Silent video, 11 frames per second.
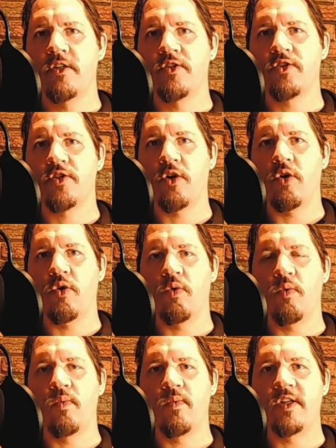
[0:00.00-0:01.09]

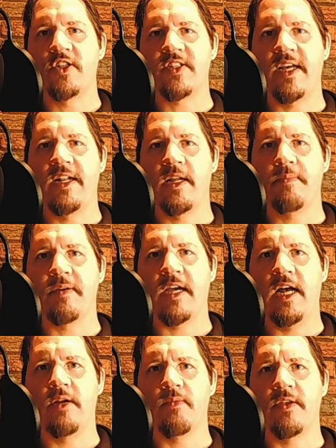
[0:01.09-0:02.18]
So we just ended up
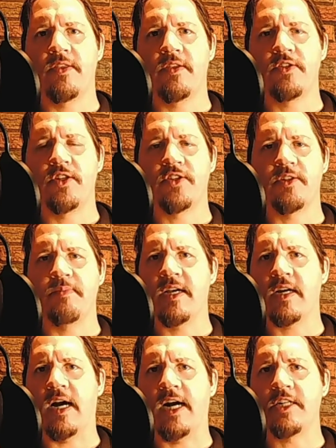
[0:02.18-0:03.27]
again with just a big
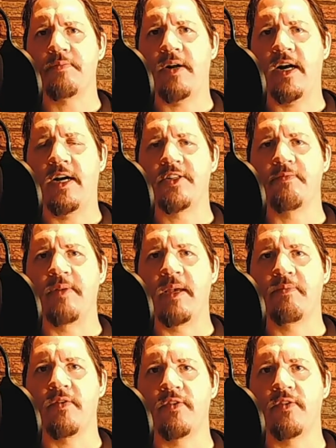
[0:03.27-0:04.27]
hodgepodge of people